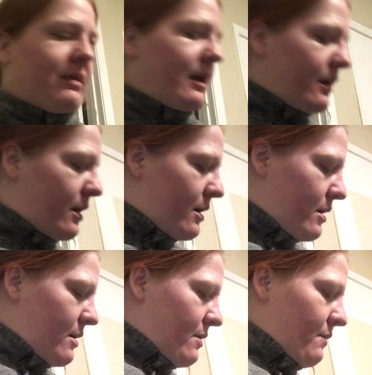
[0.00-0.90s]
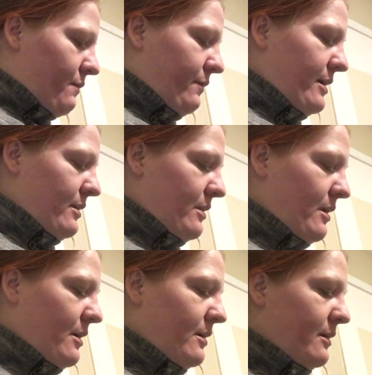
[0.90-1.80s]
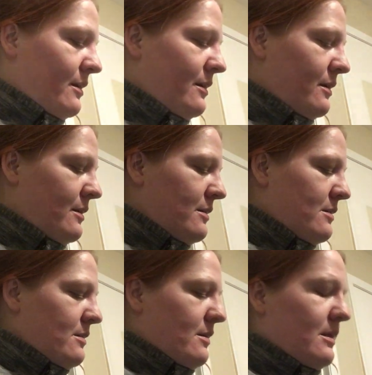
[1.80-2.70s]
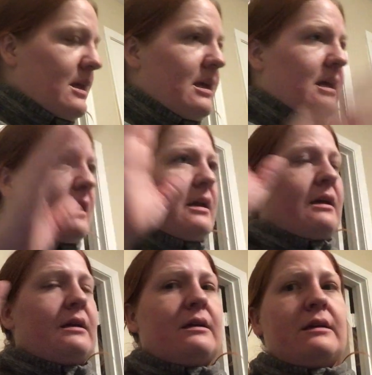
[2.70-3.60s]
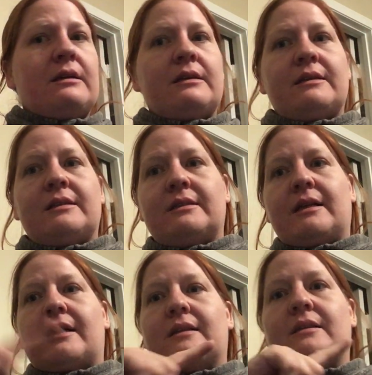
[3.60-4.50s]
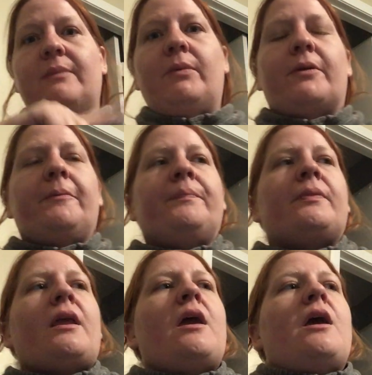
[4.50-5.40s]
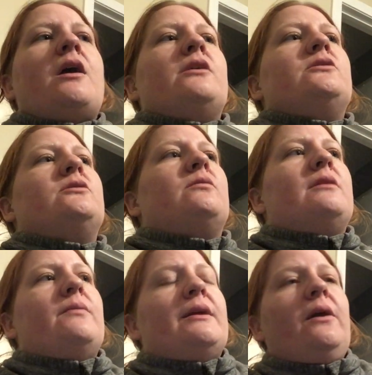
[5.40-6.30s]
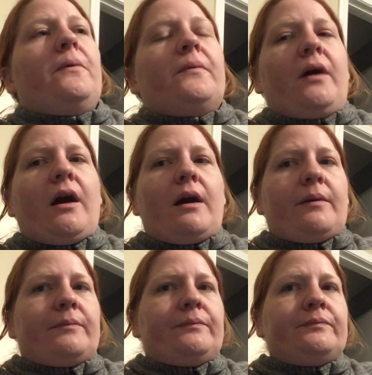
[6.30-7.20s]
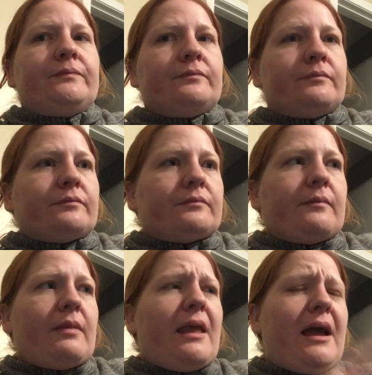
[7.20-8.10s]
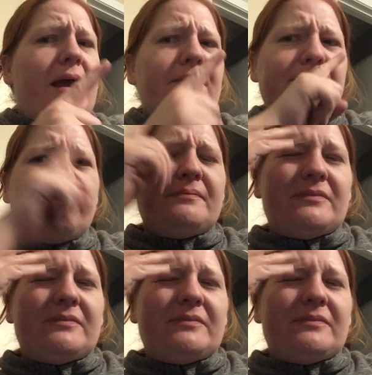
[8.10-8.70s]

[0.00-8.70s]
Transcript: thing with the second slipper. So there we go. Um, I'm